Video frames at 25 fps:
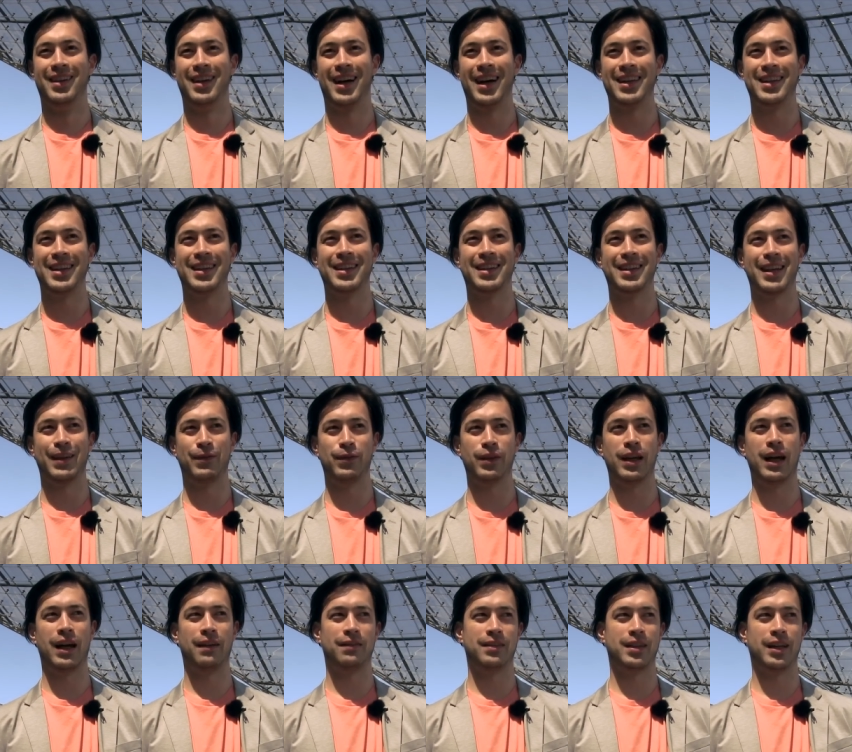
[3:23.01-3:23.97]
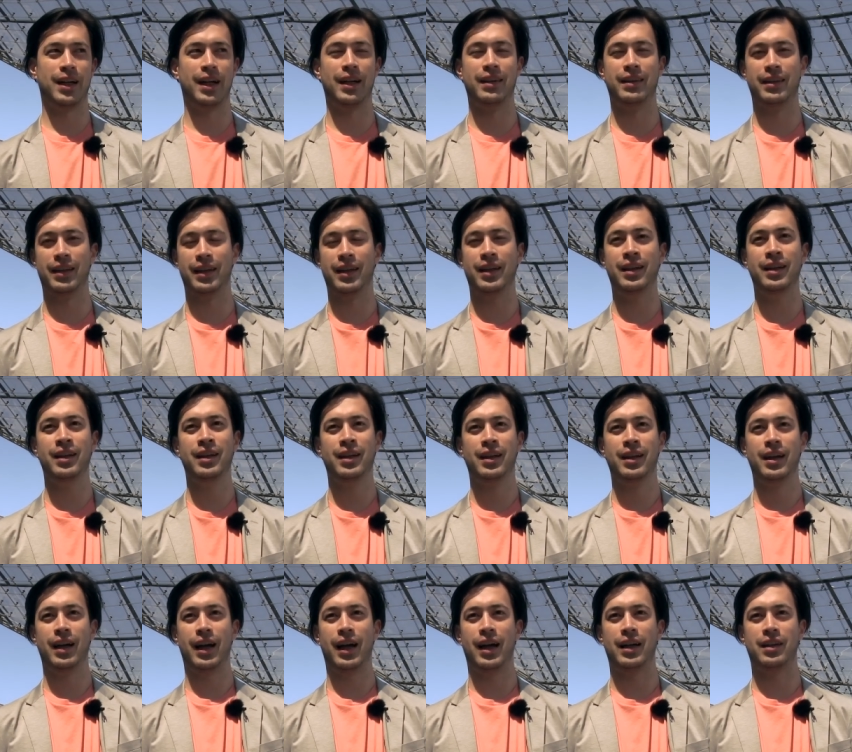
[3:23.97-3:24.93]
I think if you have the idea
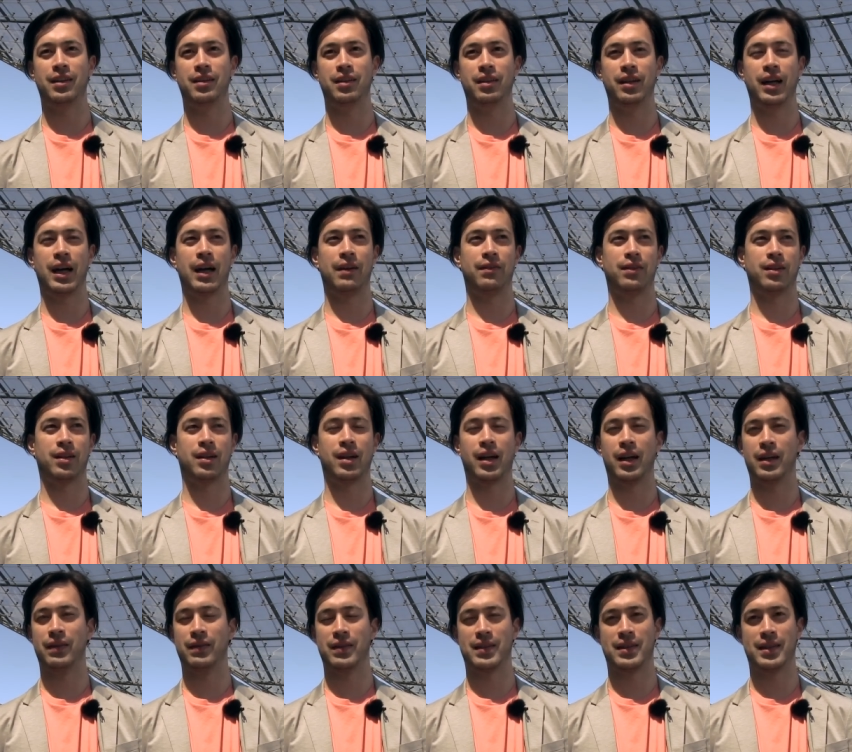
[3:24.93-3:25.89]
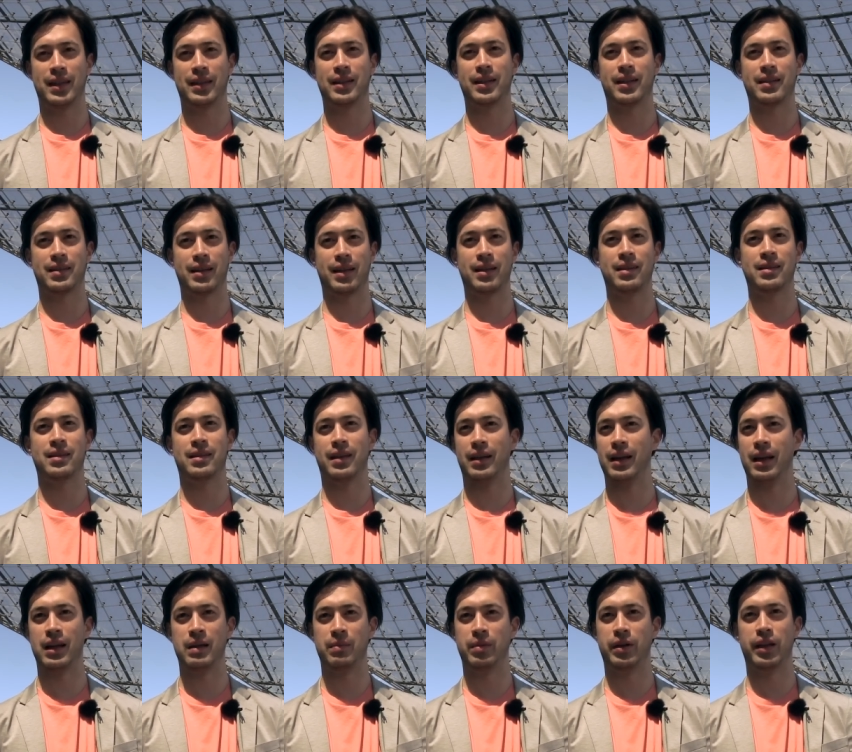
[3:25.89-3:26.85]
and you have a kind of aesthetic sense, then
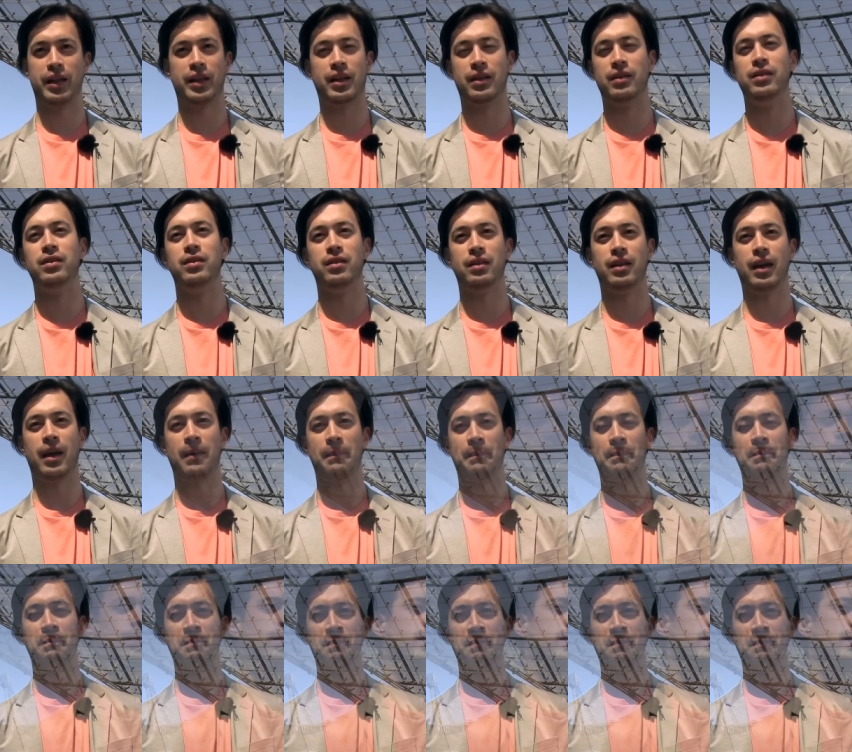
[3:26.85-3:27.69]
anybody can do that.